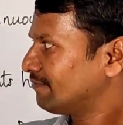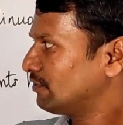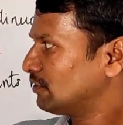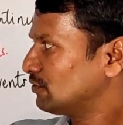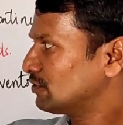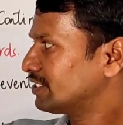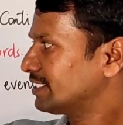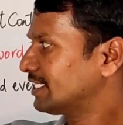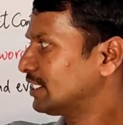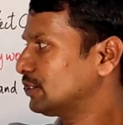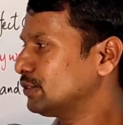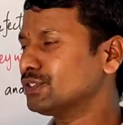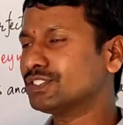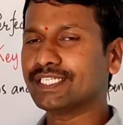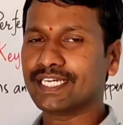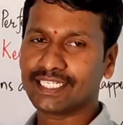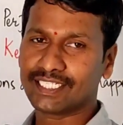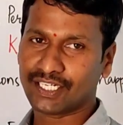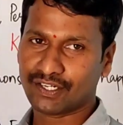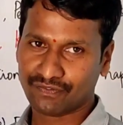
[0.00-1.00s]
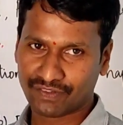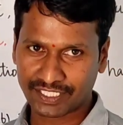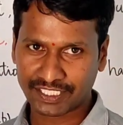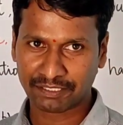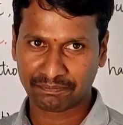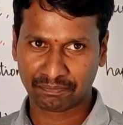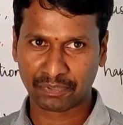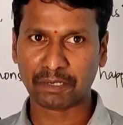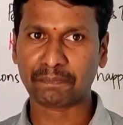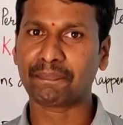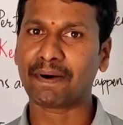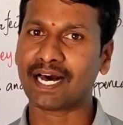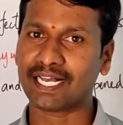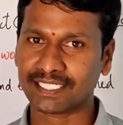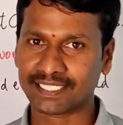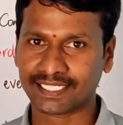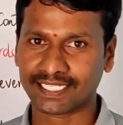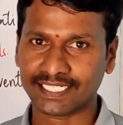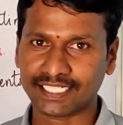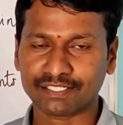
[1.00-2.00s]
When you see the usage of the simple
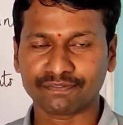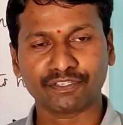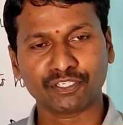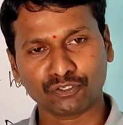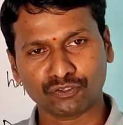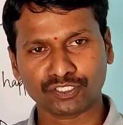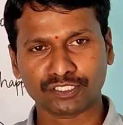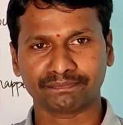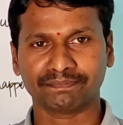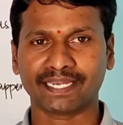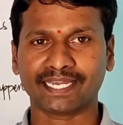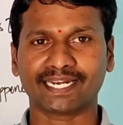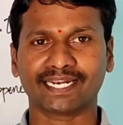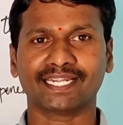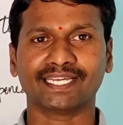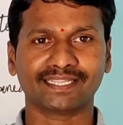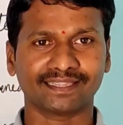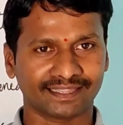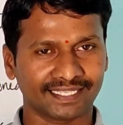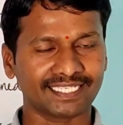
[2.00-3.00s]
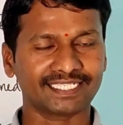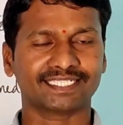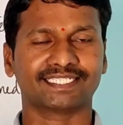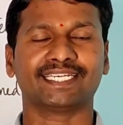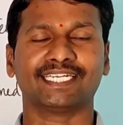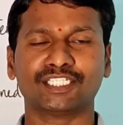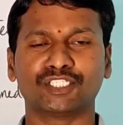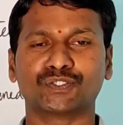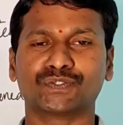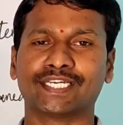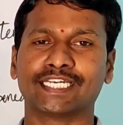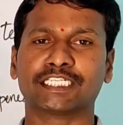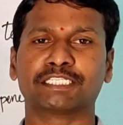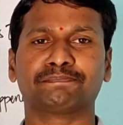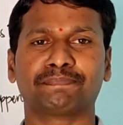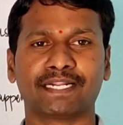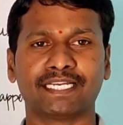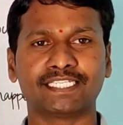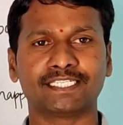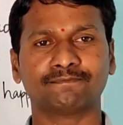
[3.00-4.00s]
past tense, we use mainly this tense to
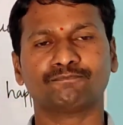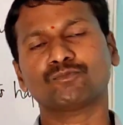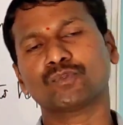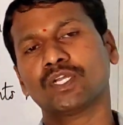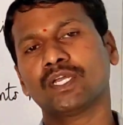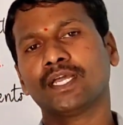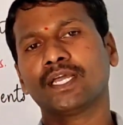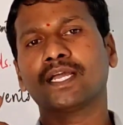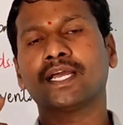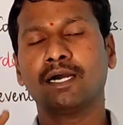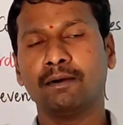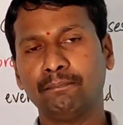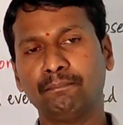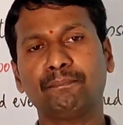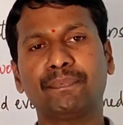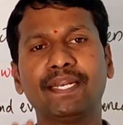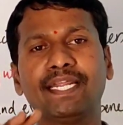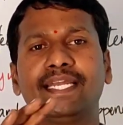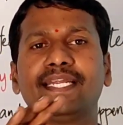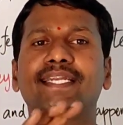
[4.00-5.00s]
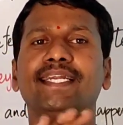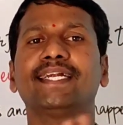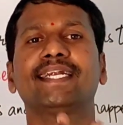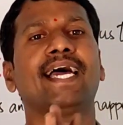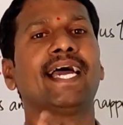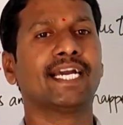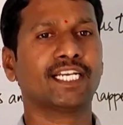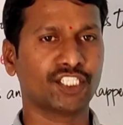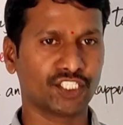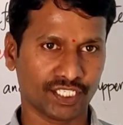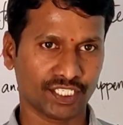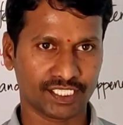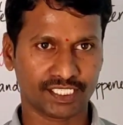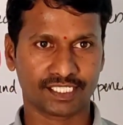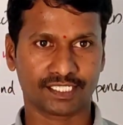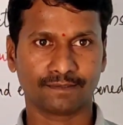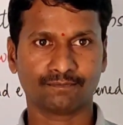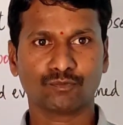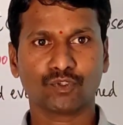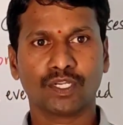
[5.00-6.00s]
express completed
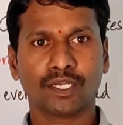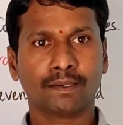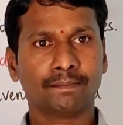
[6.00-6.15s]
actions.